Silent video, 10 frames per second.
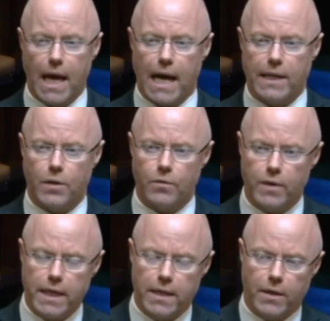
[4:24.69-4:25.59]
And so,
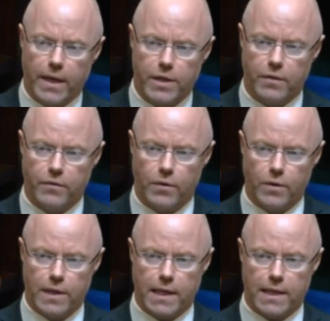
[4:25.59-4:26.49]
really, the question for
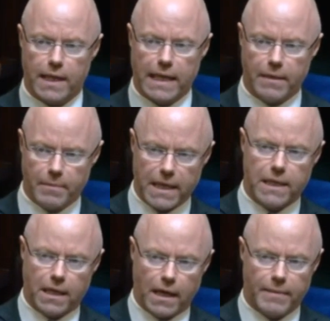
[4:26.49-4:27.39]
us is in the
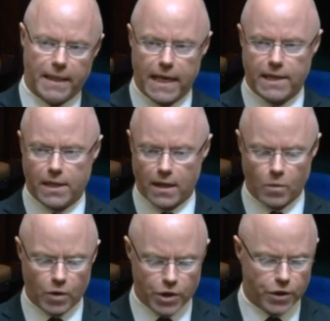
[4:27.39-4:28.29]
meantime, in the next kind of
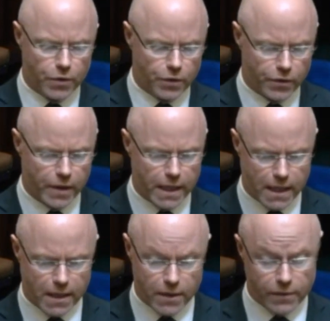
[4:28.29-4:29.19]
one, two, three
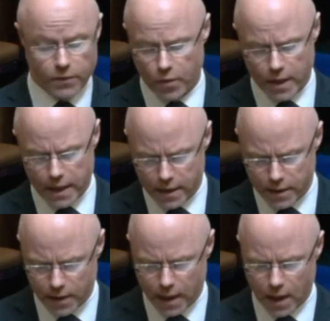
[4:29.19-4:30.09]
years, four
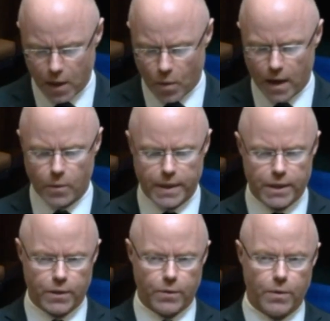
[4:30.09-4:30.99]
years, what can we
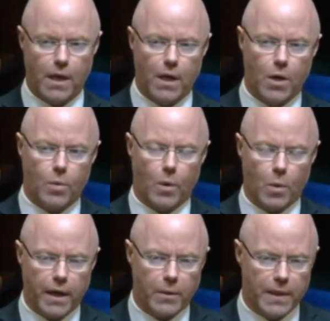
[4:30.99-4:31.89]
do? We're
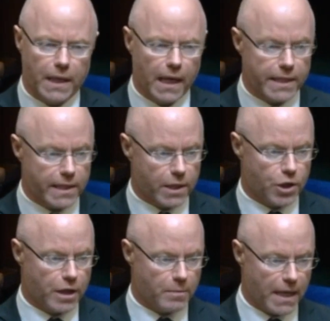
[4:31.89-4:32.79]
working with the
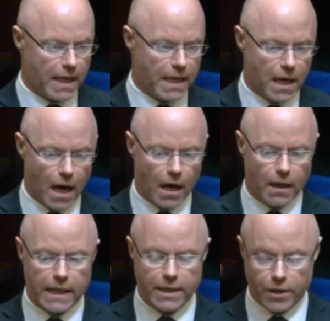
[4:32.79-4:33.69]
ICGP
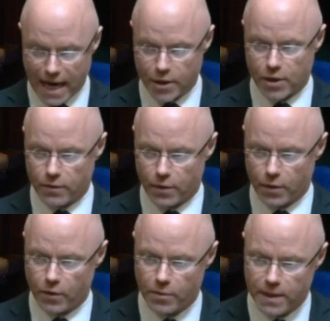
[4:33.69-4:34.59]
on international
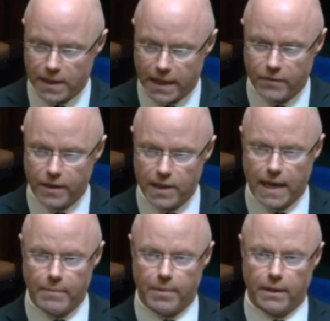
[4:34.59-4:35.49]
recruitment. They, for
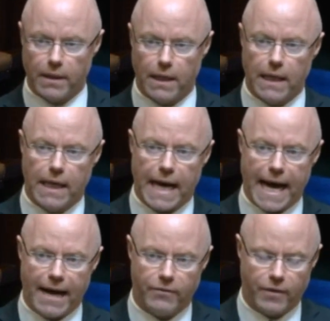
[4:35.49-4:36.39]
example,
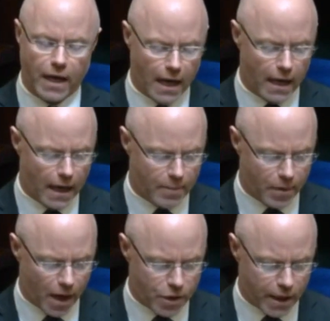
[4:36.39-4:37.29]
have uh, a
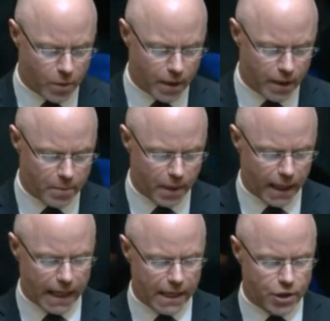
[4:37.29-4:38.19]
project where they're
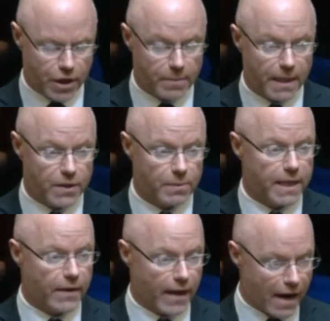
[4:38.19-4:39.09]
bringing in GPs from
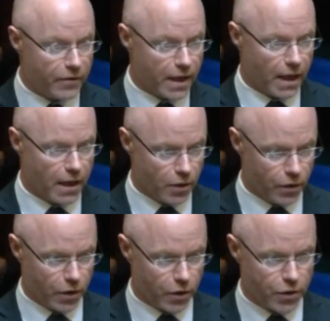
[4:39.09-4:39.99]
South Africa and other
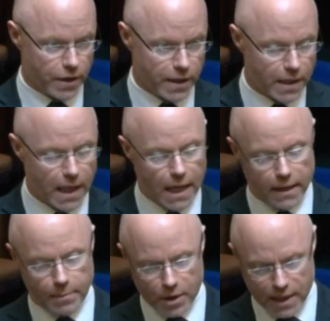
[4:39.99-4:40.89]
countries.
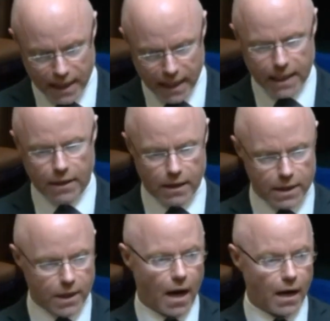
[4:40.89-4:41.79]
They're particularly
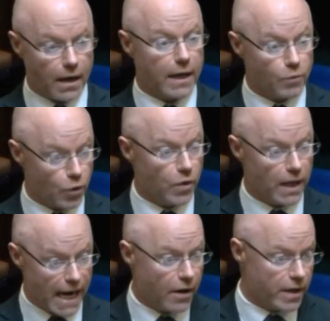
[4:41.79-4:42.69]
targeting rural
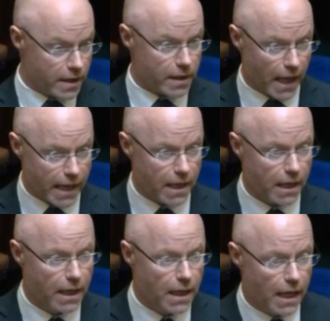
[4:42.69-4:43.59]
areas like
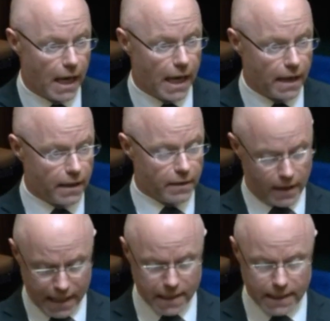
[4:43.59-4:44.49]
uh,
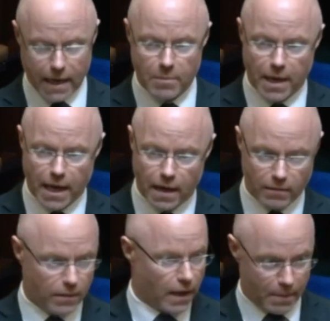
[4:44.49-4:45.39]

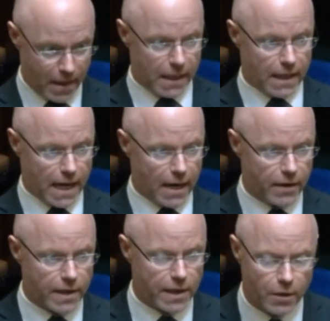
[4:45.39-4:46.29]
Castletownbere, like many of the
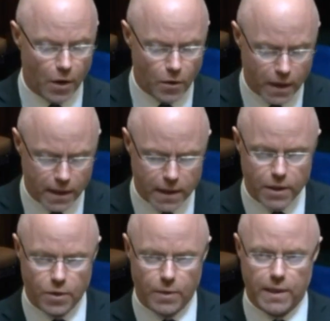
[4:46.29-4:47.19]
areas in your own
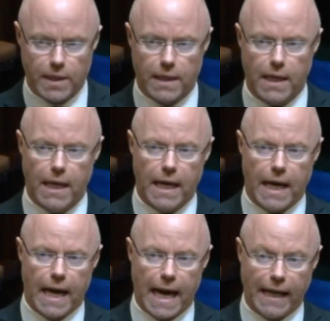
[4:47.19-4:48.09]
constituency.
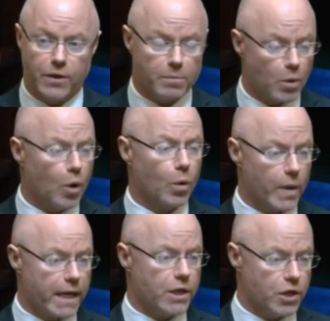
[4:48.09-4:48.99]
Uh, and there's more
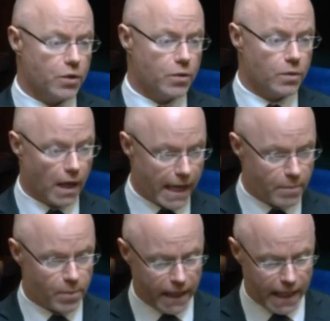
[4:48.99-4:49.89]
we can do,
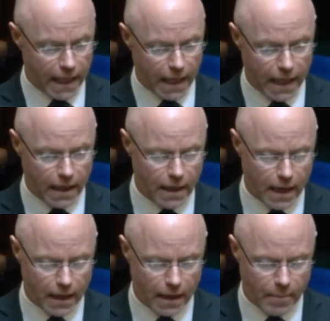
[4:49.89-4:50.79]
like bringing a,
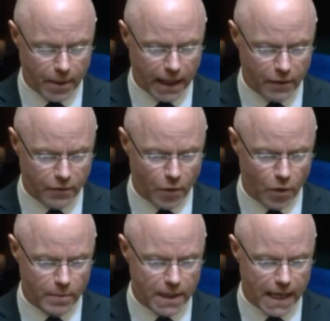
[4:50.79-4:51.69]
a, a bringing a
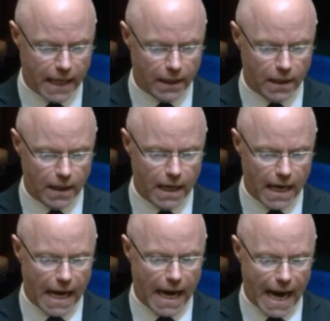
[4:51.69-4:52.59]
forum together
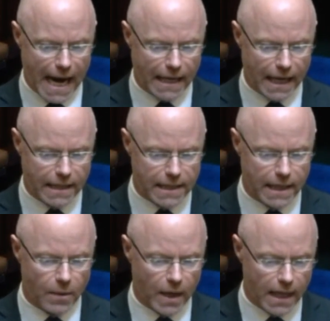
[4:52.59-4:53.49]
uh, and, and
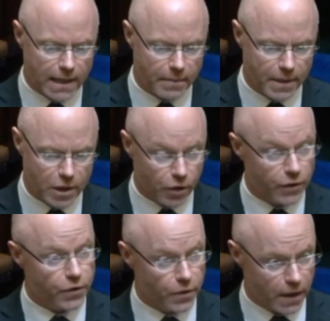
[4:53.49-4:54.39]
seeing what else can be done
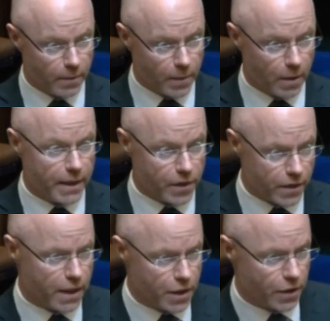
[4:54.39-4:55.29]
through the upcoming
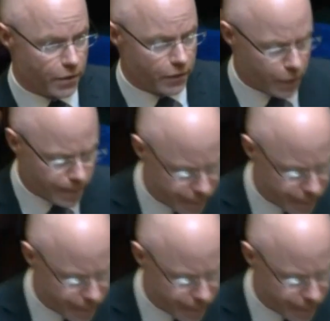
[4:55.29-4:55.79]
strategic review.